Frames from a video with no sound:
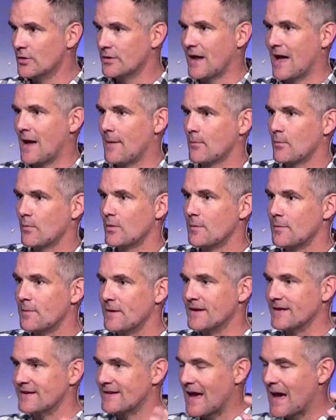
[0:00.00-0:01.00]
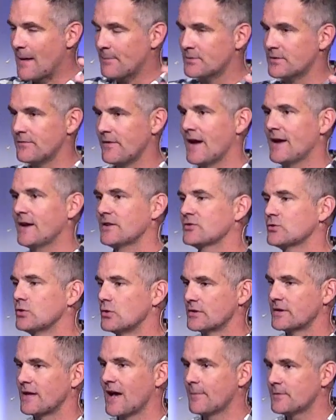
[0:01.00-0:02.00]
it, we've been captivated. It's
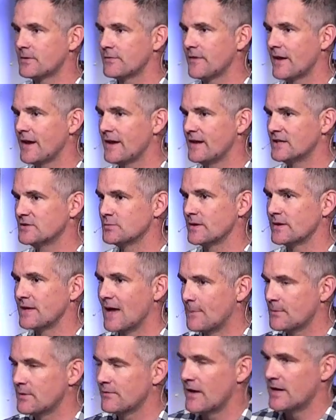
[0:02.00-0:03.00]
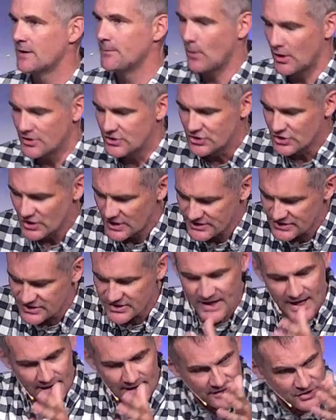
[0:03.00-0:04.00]
called Captivated, as we're captivated by Jesus
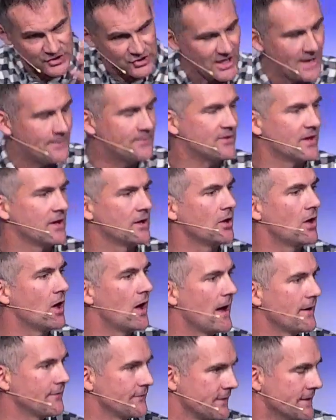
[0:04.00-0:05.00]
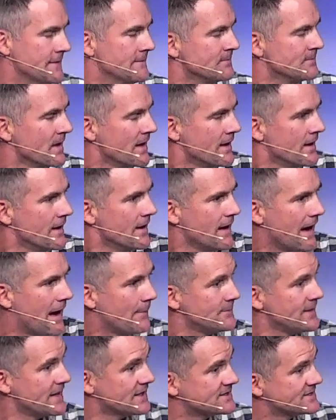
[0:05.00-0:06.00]
and how it shapes our life.
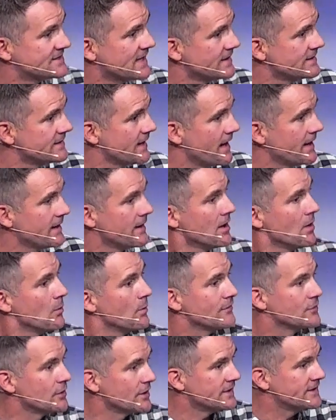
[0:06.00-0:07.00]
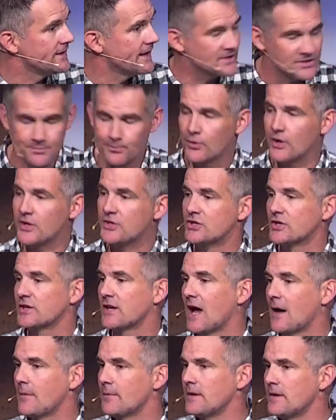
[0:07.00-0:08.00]
Next Sunday, we've got a guest preacher
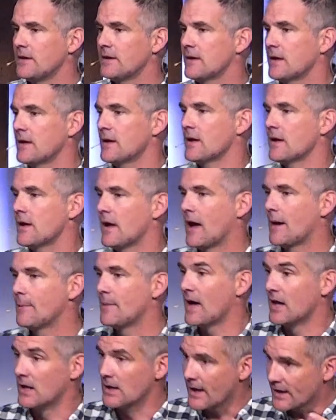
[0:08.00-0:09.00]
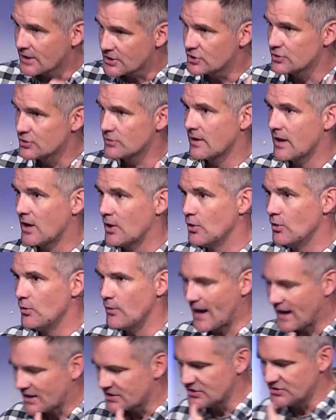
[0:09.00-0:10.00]
coming, a lecturer who
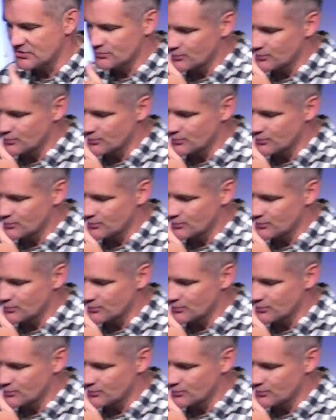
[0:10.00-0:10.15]
actually has